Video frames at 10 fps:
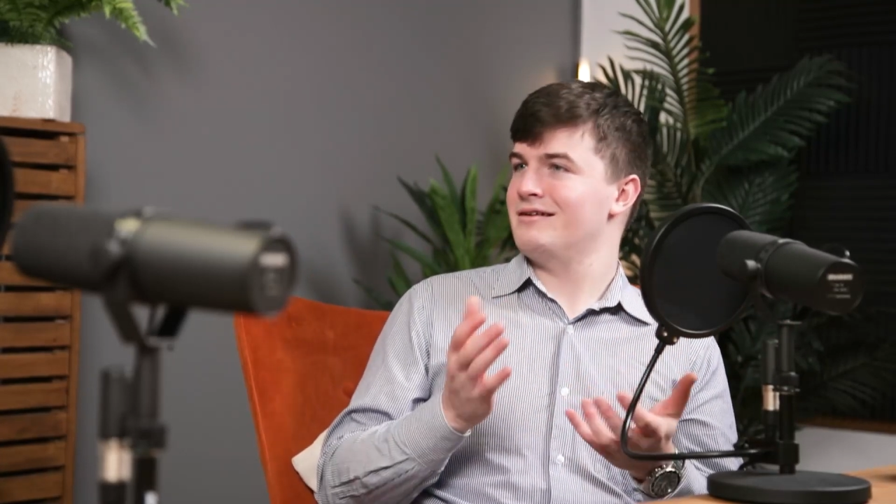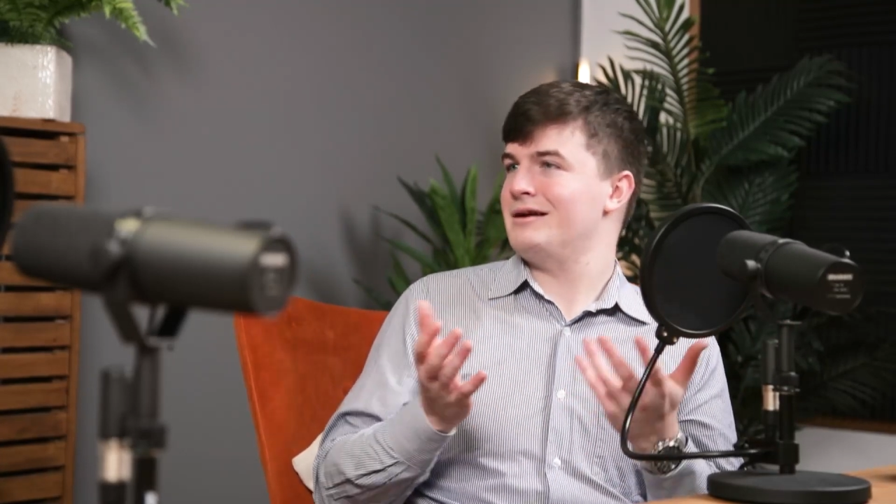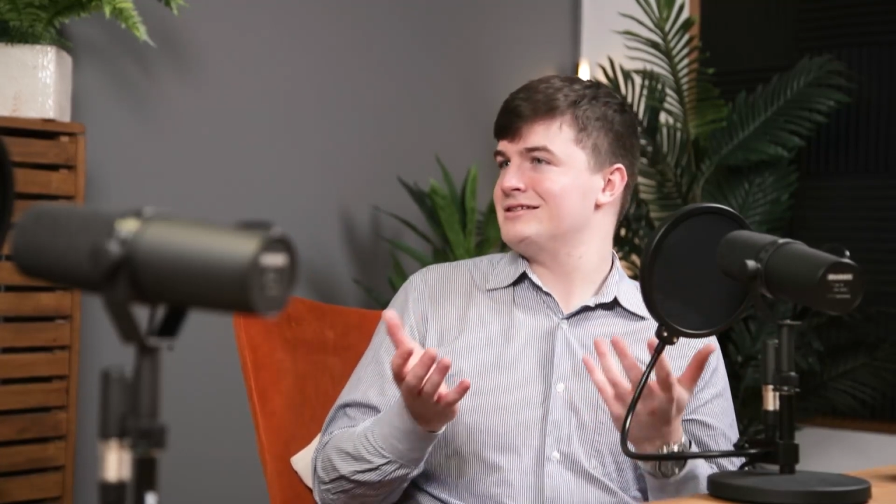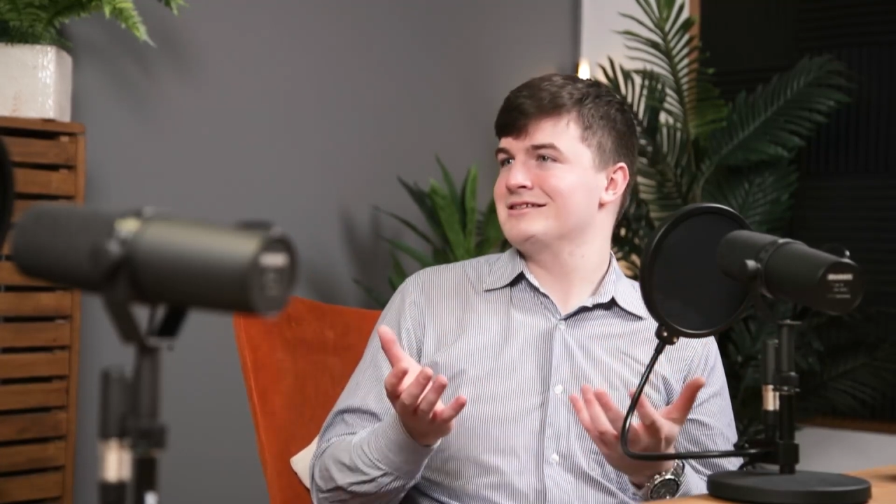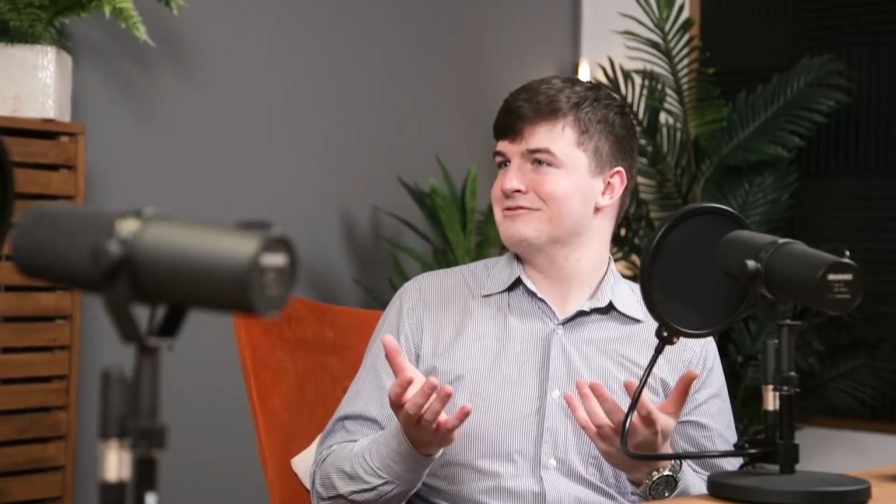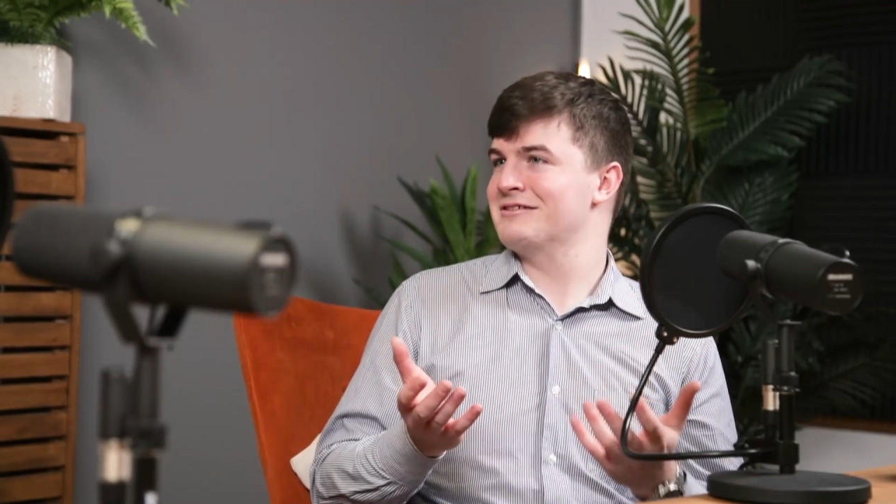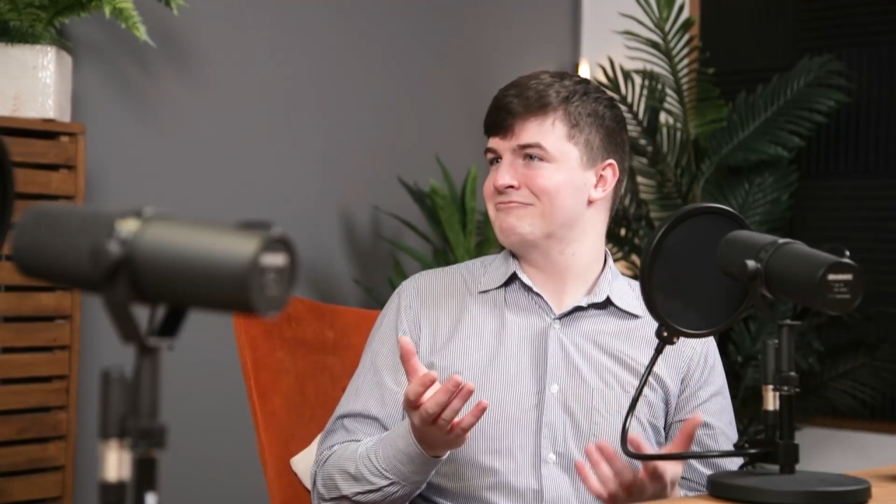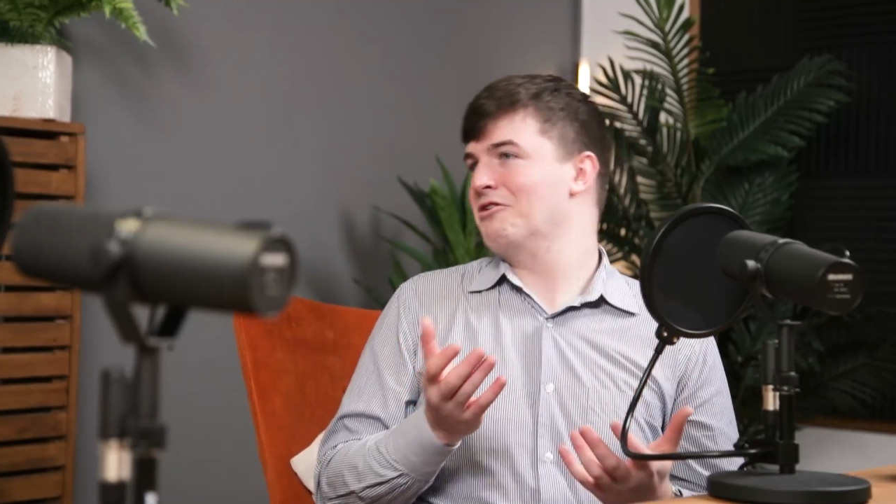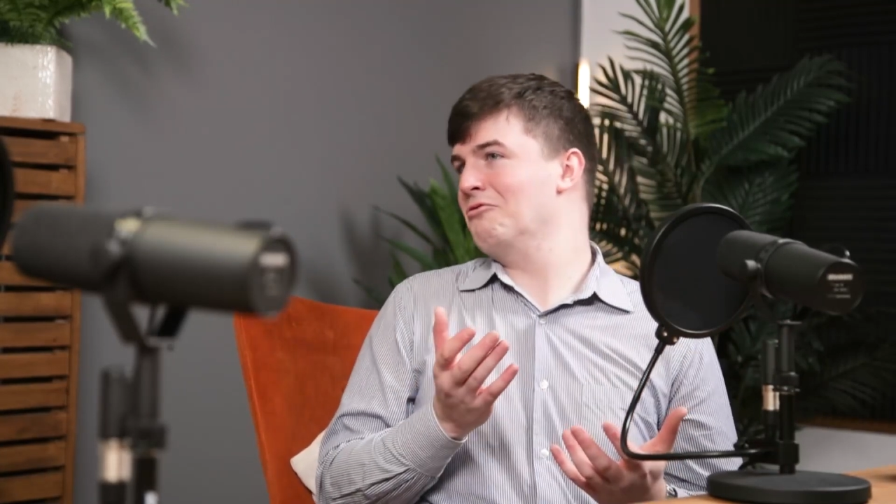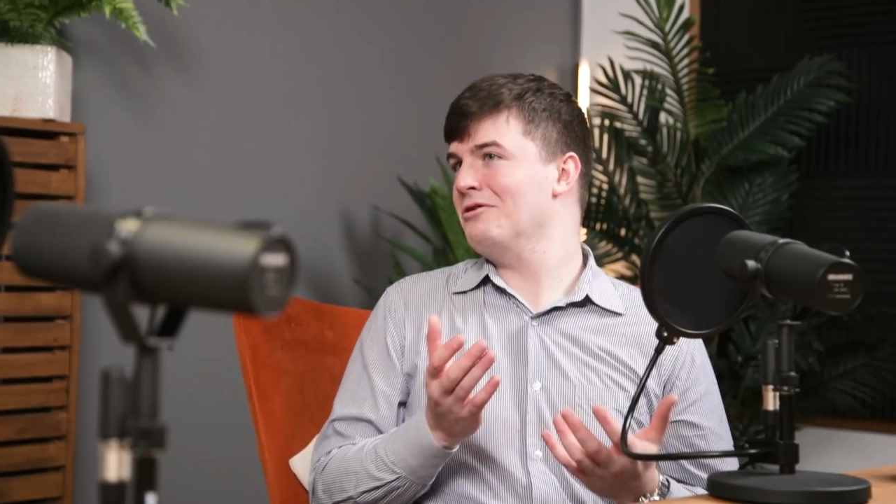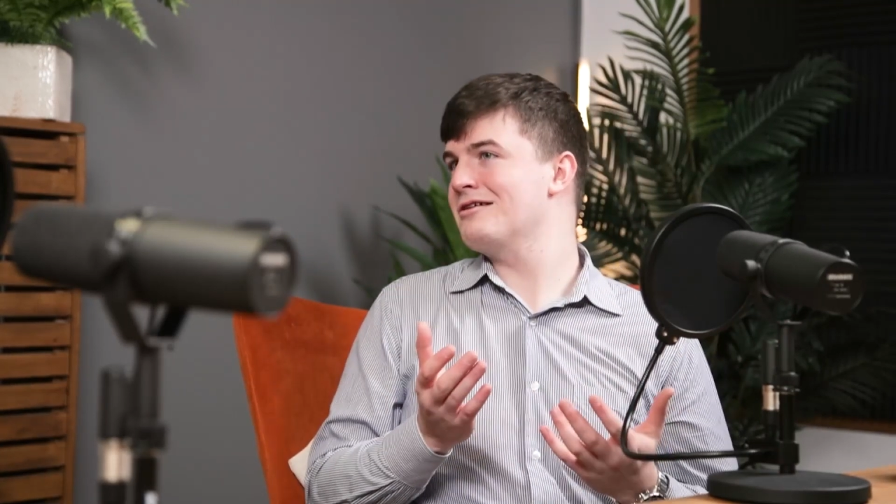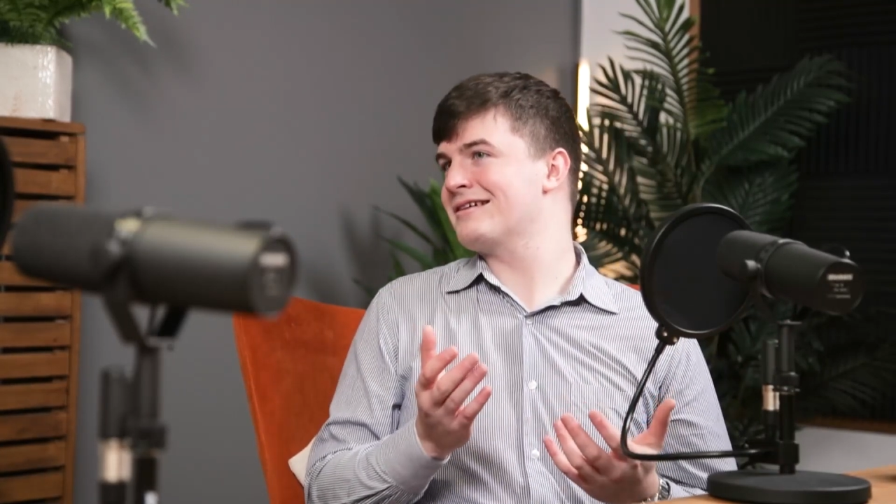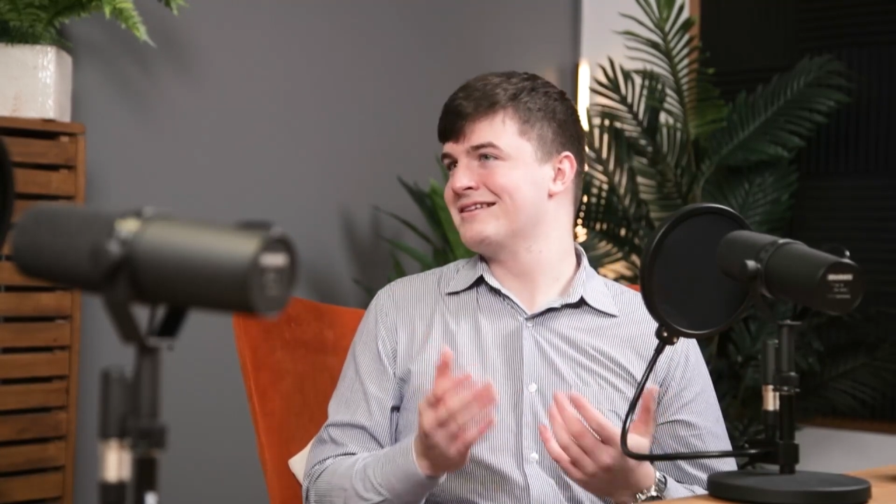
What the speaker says: I'm actually doing real work.